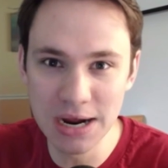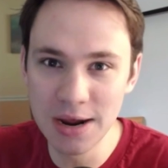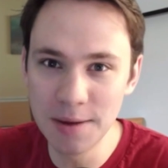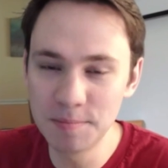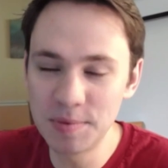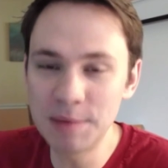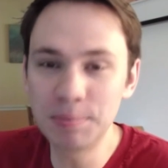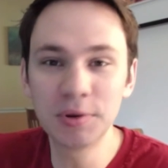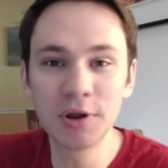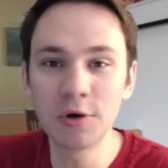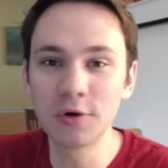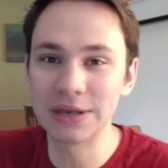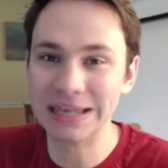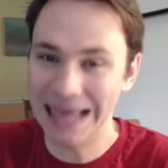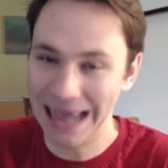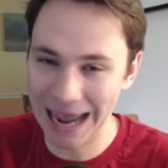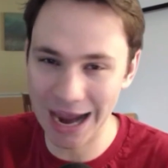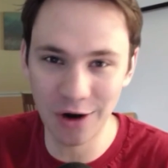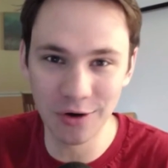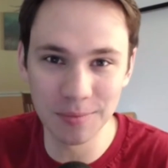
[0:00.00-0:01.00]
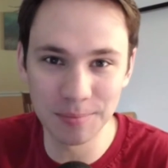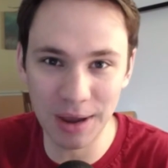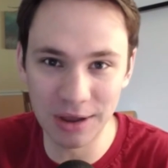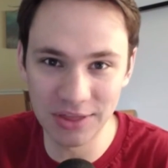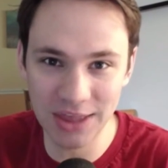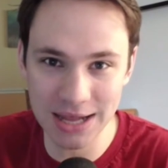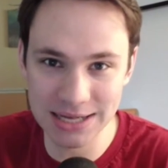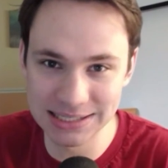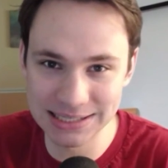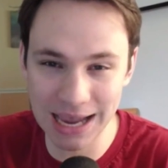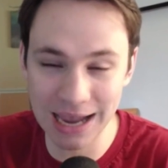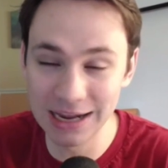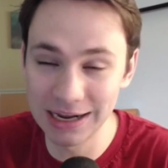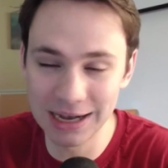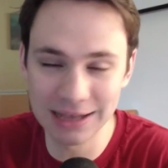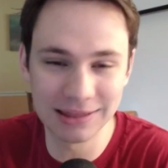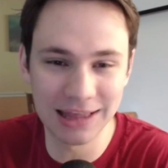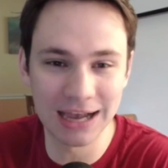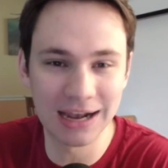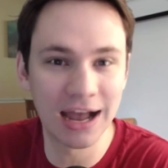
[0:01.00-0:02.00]
People don't care about that
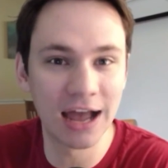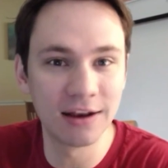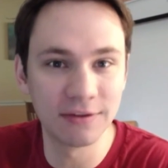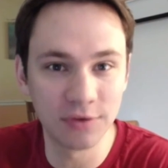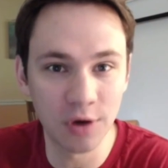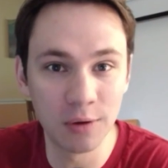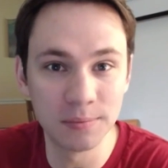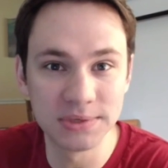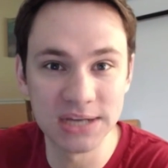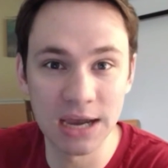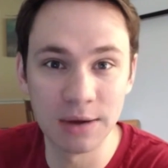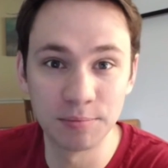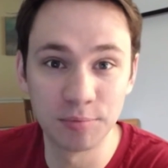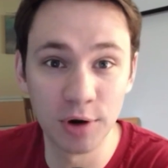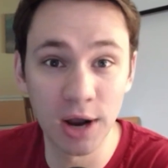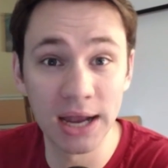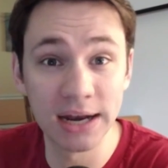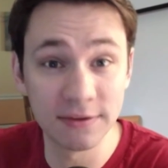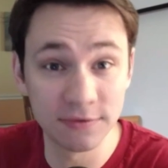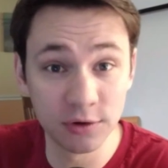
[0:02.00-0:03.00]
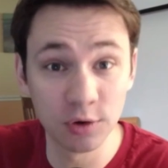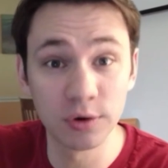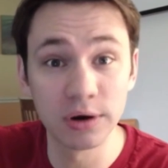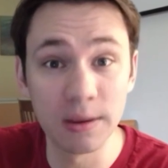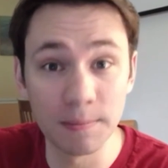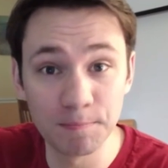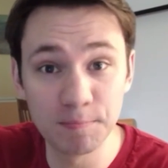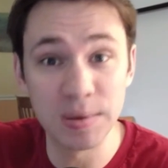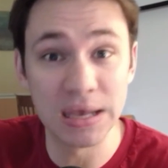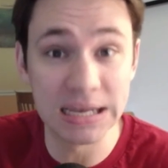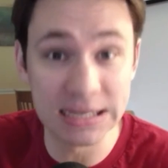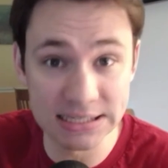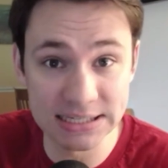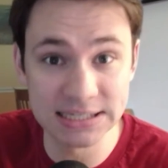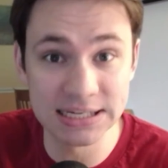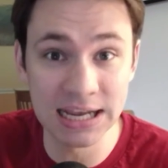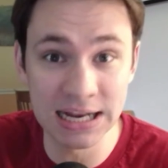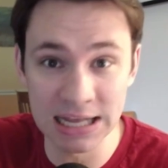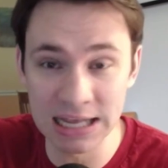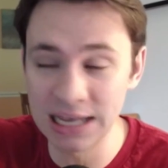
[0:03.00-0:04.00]
kind of hometown pride if you're in a big
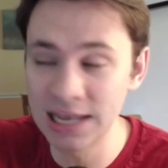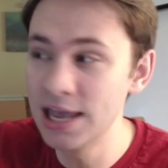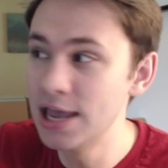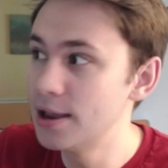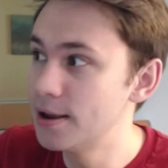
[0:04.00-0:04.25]
city.